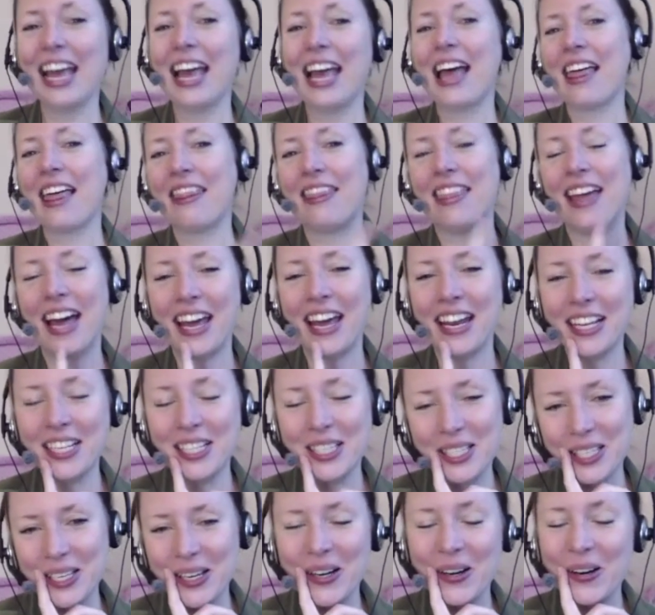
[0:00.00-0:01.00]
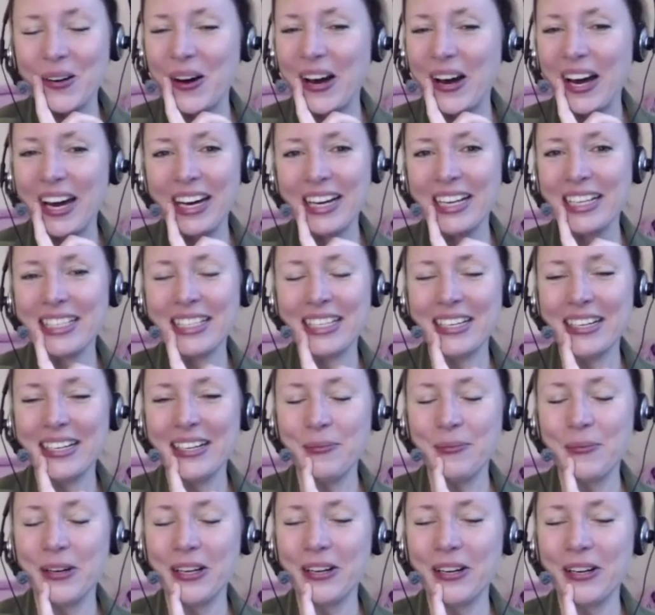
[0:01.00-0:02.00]
That is so
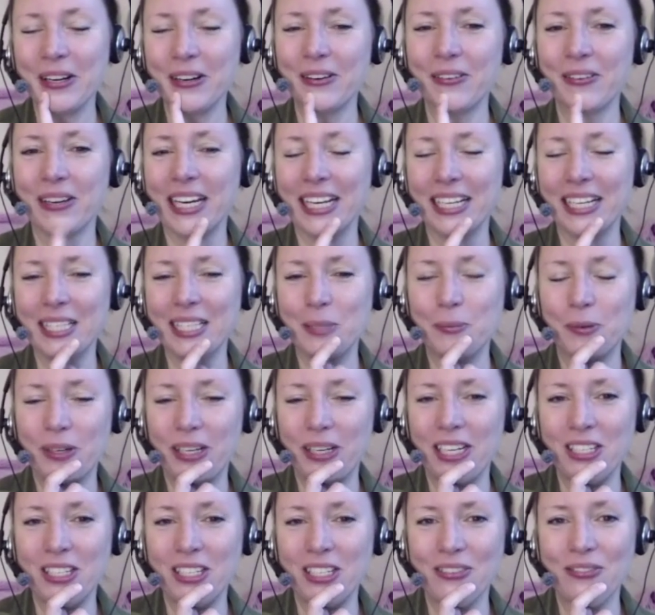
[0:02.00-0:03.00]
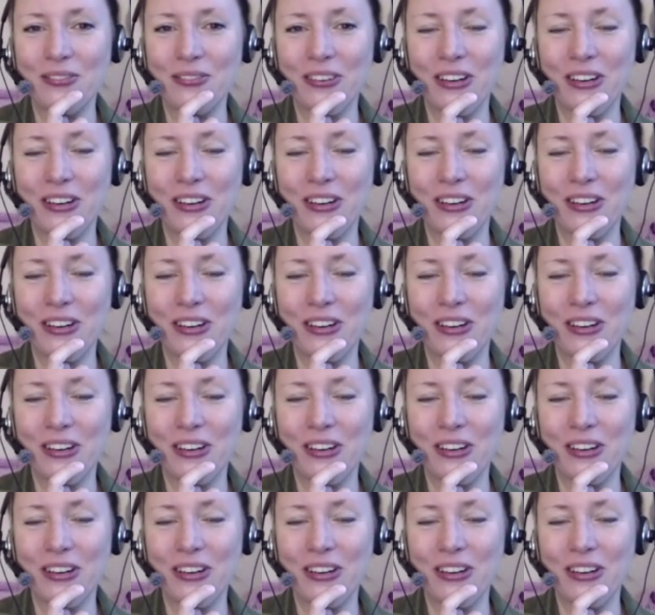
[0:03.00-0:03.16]
awesome. What a great inspiration for